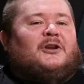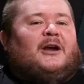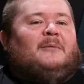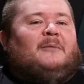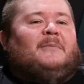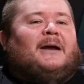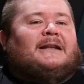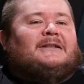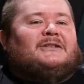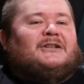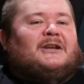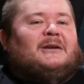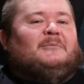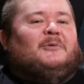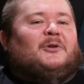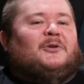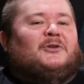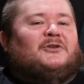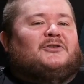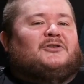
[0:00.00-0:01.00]
met Jim
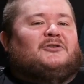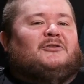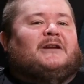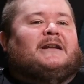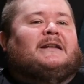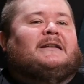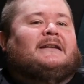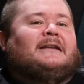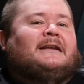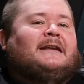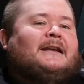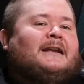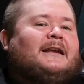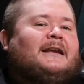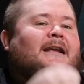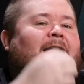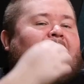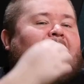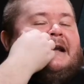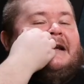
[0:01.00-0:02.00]
on the street.
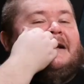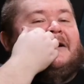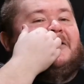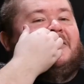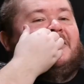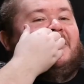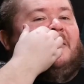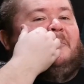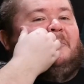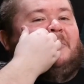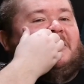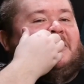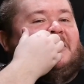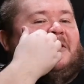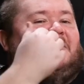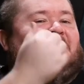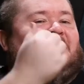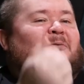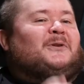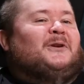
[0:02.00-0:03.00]
I hear you're up and
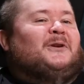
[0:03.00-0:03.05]
off.